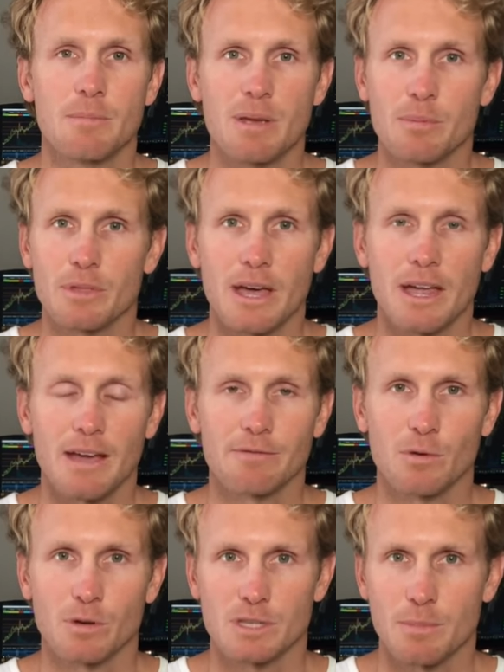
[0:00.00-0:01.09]
people that have
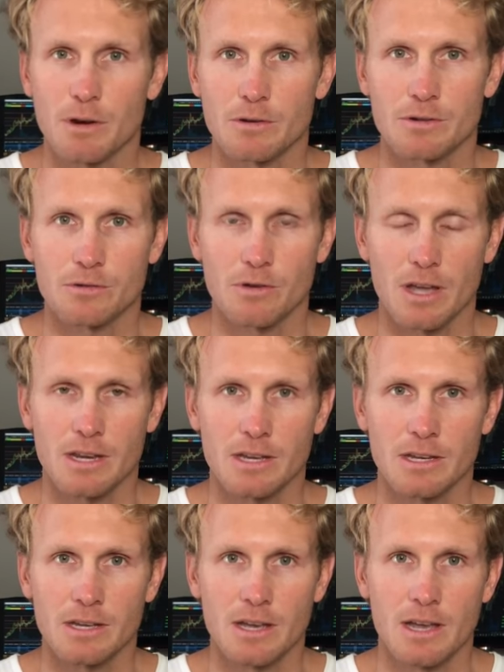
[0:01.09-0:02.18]
no experience
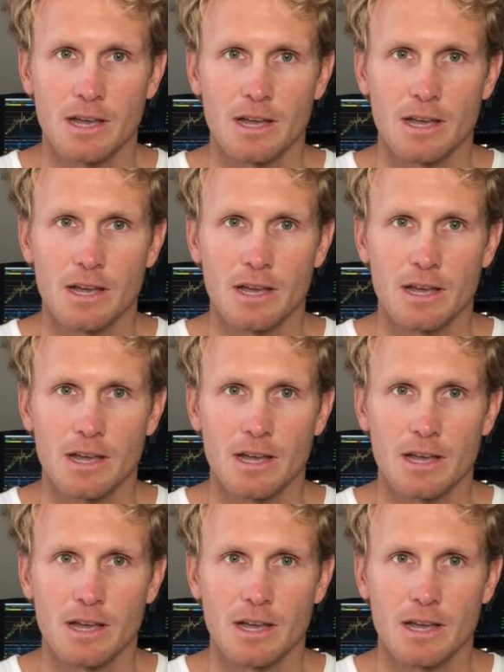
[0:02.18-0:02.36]
trading,